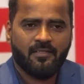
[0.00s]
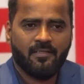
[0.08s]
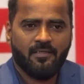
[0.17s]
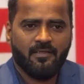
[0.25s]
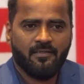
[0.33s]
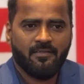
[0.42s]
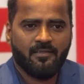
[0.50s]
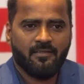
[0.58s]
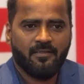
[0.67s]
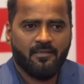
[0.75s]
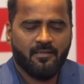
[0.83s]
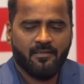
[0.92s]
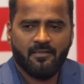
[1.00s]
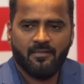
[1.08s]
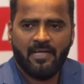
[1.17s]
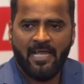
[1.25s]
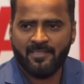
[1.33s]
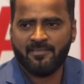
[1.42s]
the, the
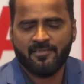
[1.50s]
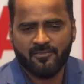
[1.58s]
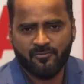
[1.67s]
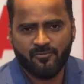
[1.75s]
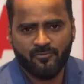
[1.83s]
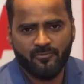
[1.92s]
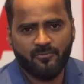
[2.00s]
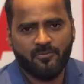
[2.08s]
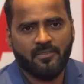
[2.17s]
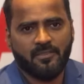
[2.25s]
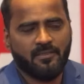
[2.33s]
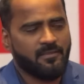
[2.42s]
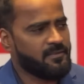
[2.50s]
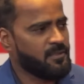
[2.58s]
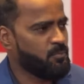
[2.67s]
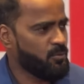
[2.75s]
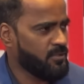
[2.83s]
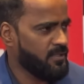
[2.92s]
uh, access to uh, the
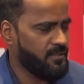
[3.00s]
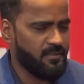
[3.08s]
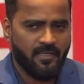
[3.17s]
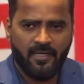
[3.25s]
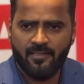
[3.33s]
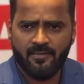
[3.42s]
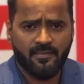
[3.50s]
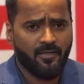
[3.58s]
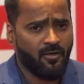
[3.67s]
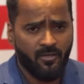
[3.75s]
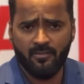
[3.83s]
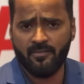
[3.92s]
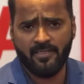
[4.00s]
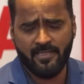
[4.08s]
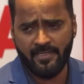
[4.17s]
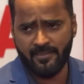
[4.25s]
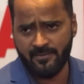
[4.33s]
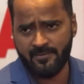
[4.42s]
portal and all the
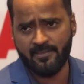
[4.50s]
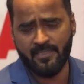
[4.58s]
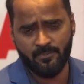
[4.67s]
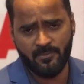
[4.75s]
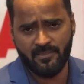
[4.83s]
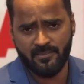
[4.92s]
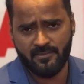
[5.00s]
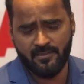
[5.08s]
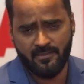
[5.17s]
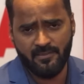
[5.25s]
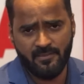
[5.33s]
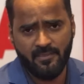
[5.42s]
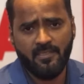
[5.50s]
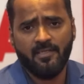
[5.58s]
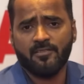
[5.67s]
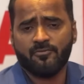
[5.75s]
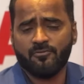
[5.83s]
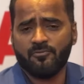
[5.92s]
guidance and help that is needed.
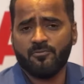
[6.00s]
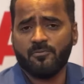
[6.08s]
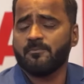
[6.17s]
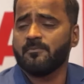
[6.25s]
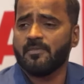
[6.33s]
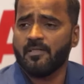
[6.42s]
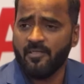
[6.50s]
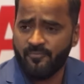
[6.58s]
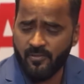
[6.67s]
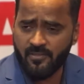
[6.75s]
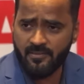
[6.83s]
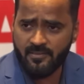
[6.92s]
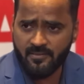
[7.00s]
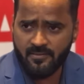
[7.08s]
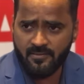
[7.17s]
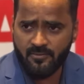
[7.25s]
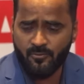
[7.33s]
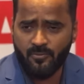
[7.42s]
So if you're
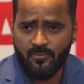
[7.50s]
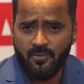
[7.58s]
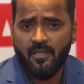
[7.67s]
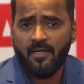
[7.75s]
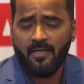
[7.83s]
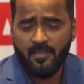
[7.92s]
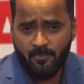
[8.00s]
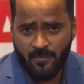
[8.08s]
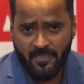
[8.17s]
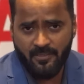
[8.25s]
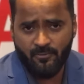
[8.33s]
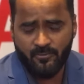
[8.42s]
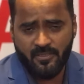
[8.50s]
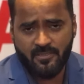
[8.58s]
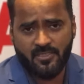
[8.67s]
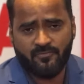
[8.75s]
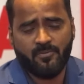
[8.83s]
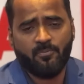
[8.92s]
interested to apply to
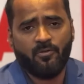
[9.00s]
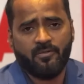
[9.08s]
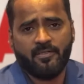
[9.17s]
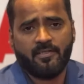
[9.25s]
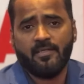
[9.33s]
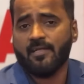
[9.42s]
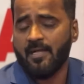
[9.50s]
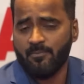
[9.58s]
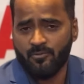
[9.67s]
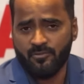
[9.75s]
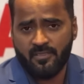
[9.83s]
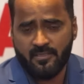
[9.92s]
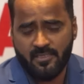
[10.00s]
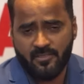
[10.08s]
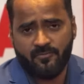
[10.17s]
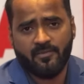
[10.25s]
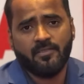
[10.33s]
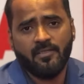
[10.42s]
Saskatchewan Polytechnic, come to
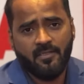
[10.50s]
Saskatchewan,